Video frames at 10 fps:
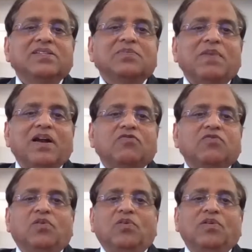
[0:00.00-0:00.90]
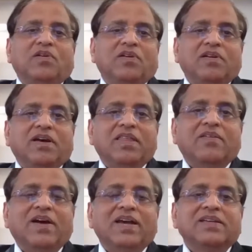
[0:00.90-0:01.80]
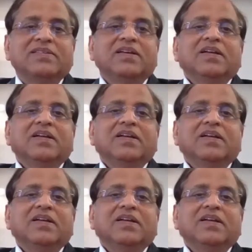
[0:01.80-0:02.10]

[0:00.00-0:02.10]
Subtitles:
smartphone or otherwise.